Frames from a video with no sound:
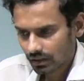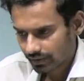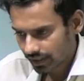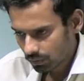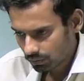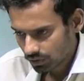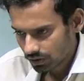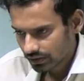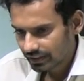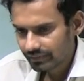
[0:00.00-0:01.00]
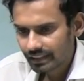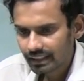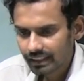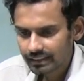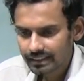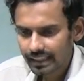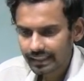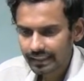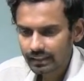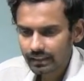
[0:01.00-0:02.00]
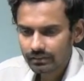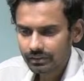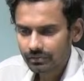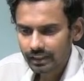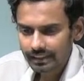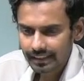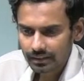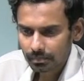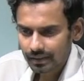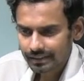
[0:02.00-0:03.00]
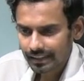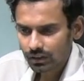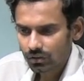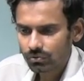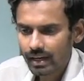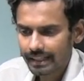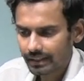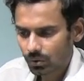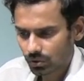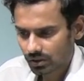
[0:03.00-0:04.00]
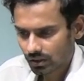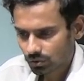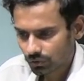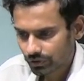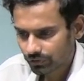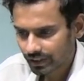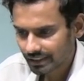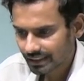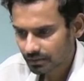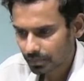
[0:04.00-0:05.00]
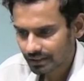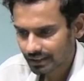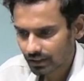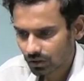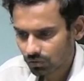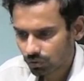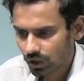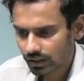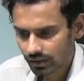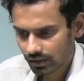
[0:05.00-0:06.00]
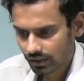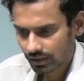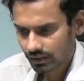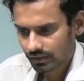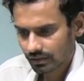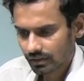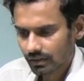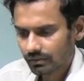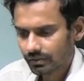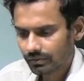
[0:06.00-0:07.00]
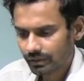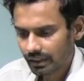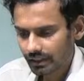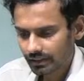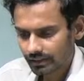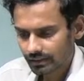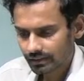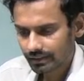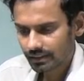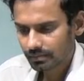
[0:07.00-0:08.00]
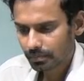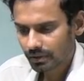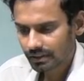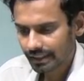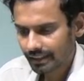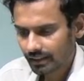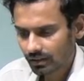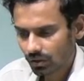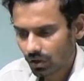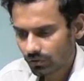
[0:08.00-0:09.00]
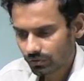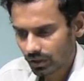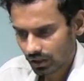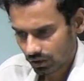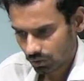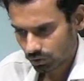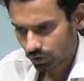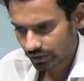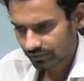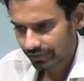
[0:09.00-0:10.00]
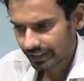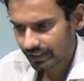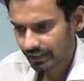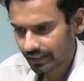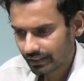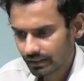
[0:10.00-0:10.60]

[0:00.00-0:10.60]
Now the winner is getting 56% of valid votes. So 56% of what? 56% of 2500.